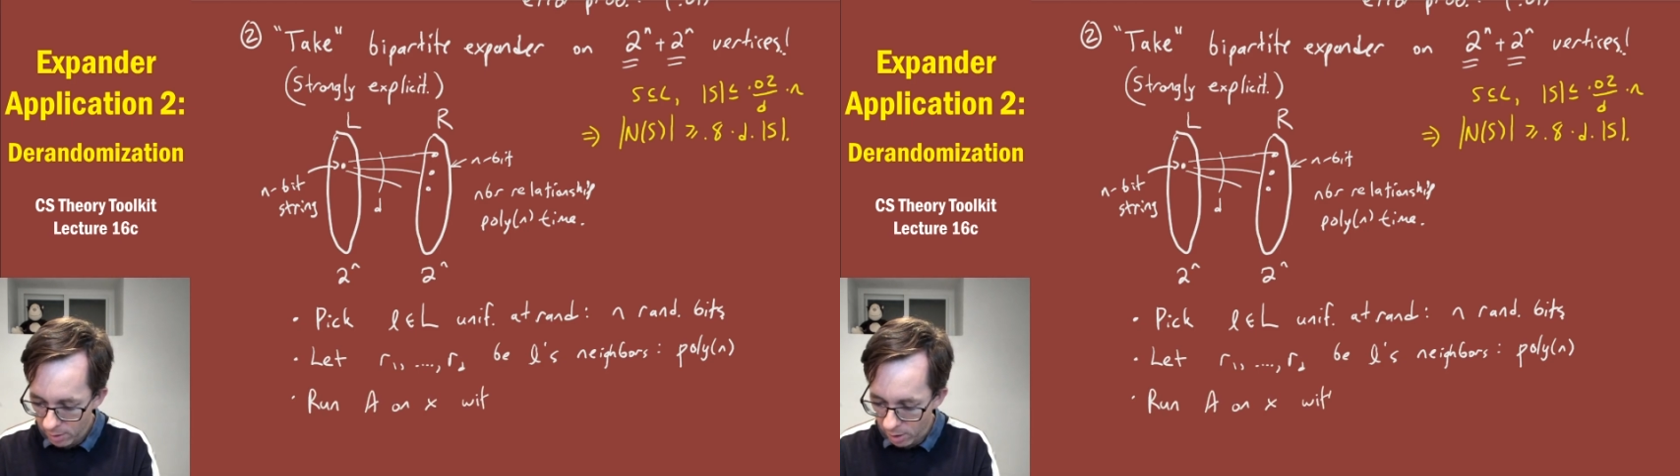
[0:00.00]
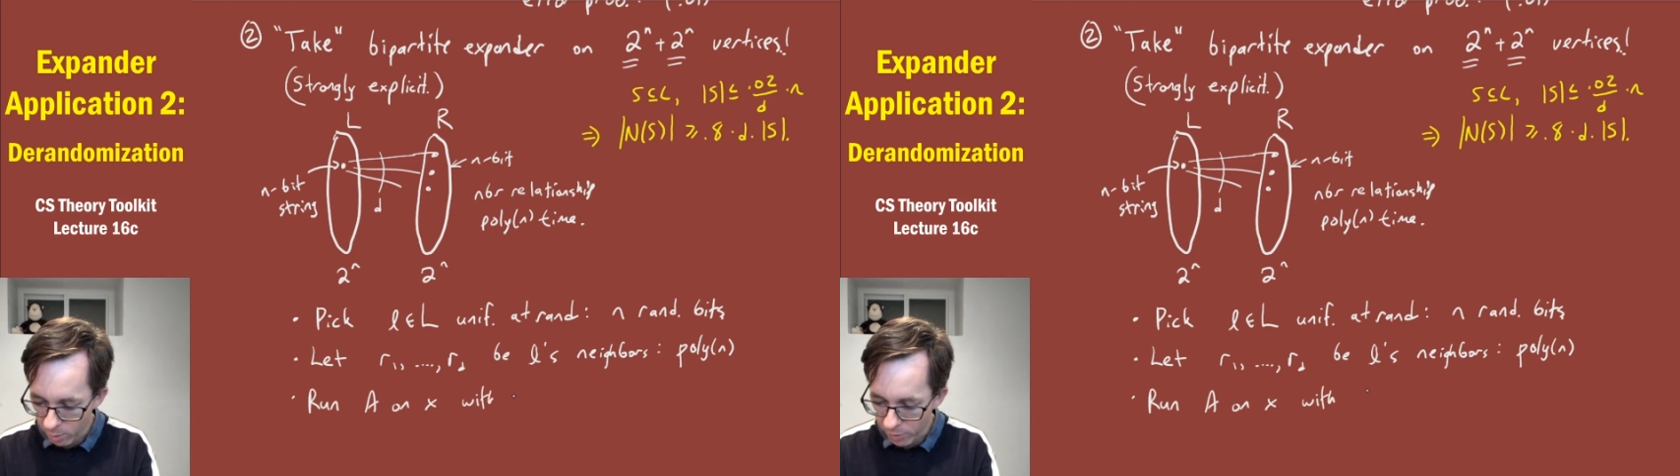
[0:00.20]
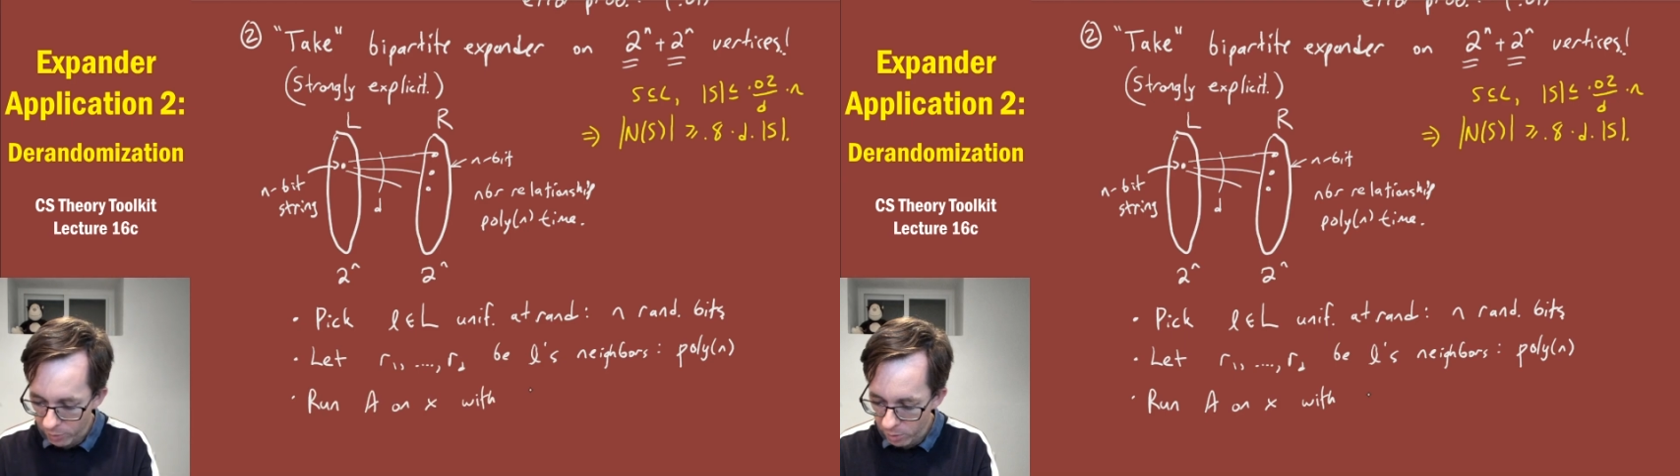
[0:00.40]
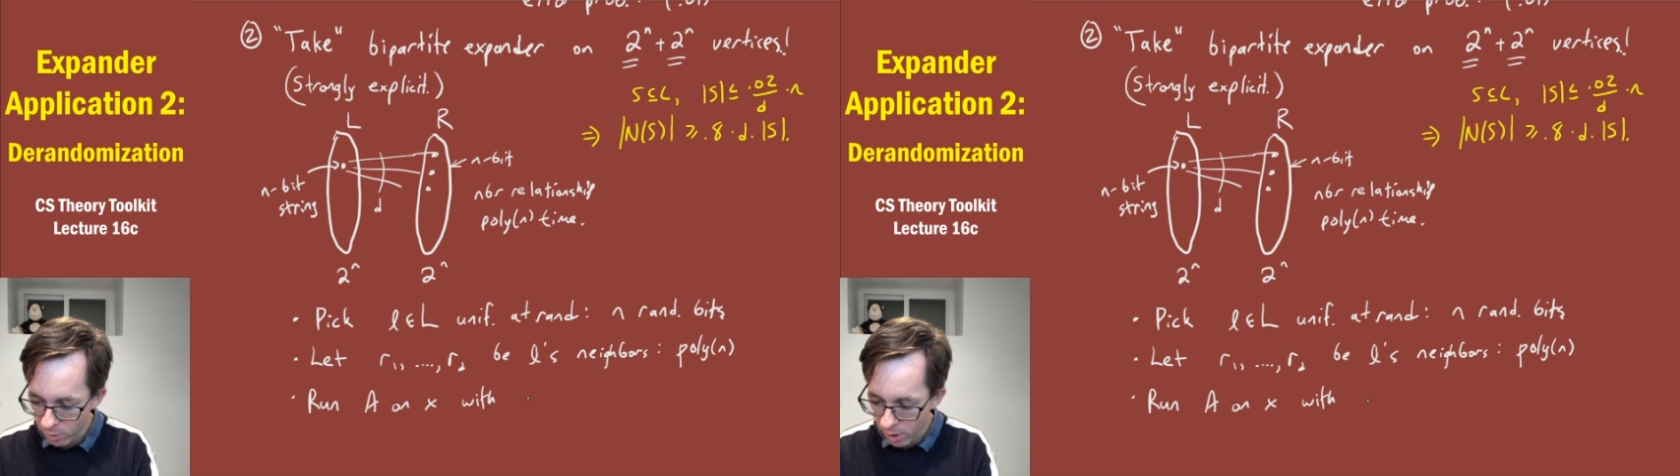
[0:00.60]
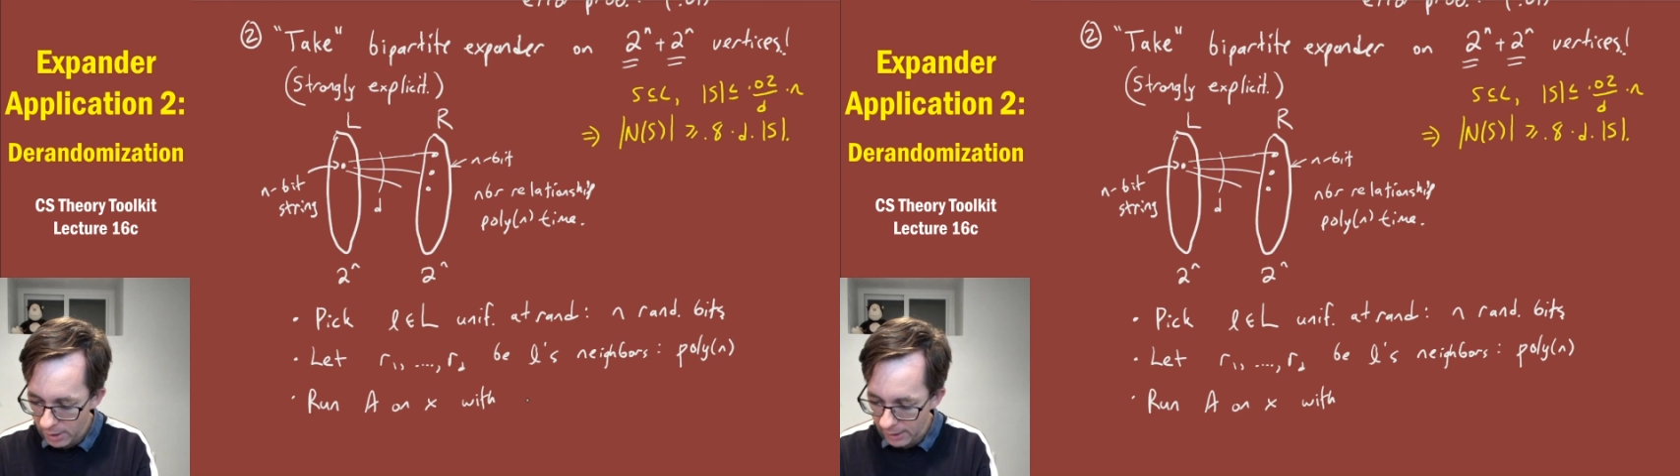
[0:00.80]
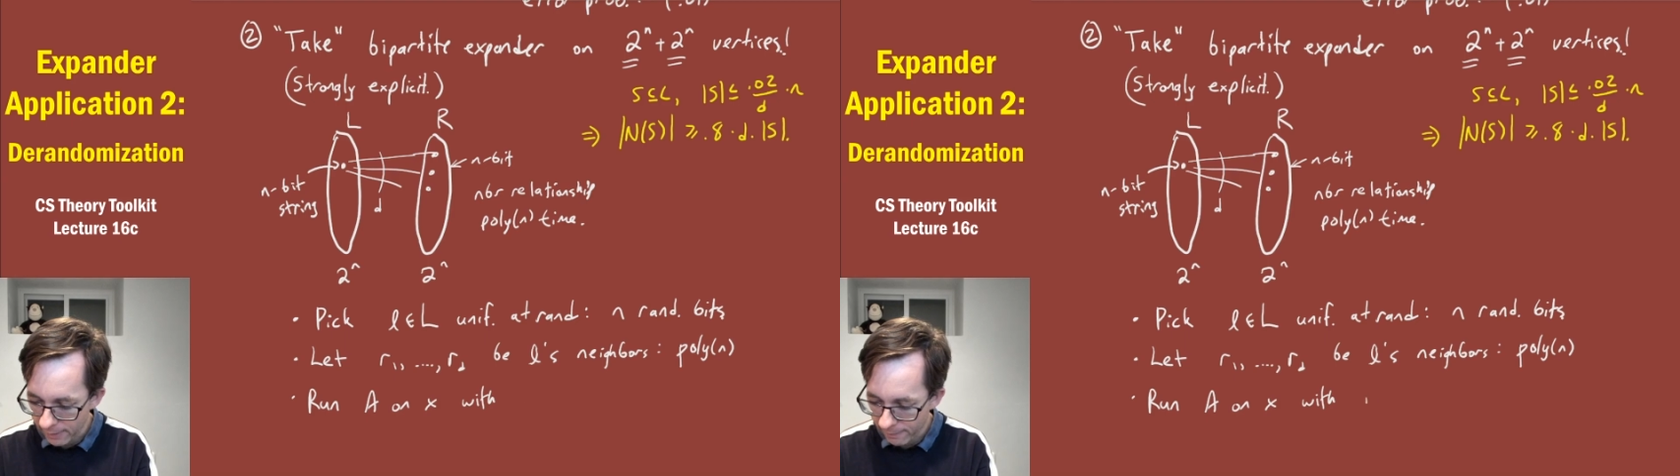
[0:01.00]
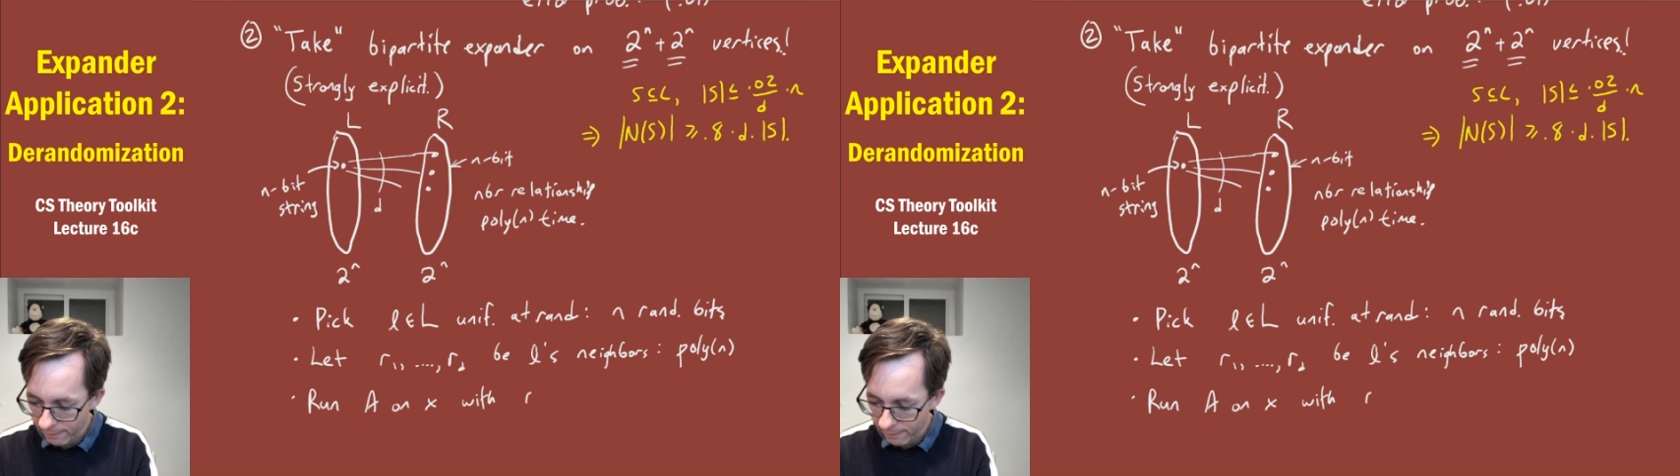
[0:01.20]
R1 through RD.